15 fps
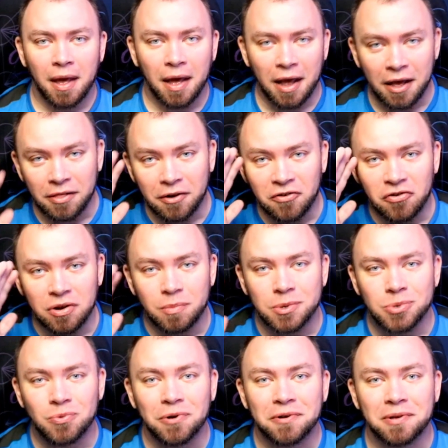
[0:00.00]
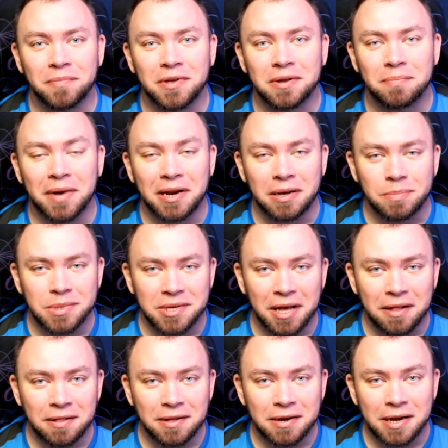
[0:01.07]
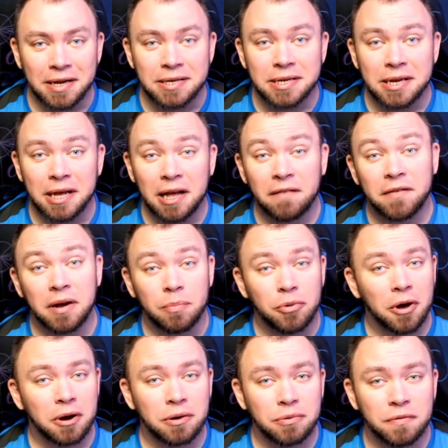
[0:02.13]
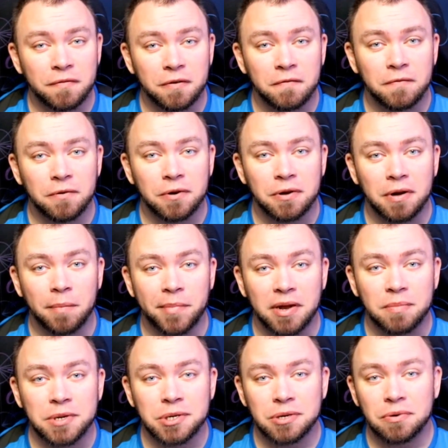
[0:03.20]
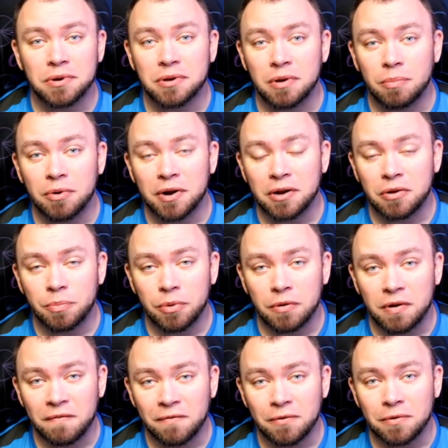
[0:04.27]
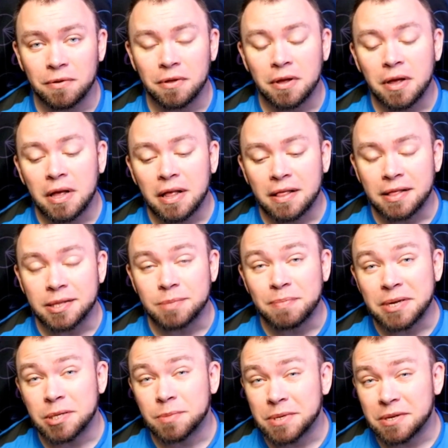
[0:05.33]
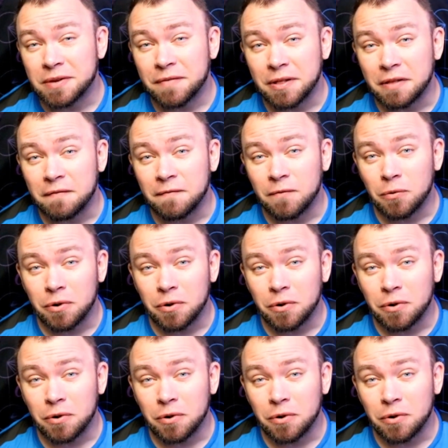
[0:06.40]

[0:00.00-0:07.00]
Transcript: Hey there dreamers, welcome in. My name is Galen and today I've got a product review for you. I'm going to be showing you a brand new peripheral that's made specifically for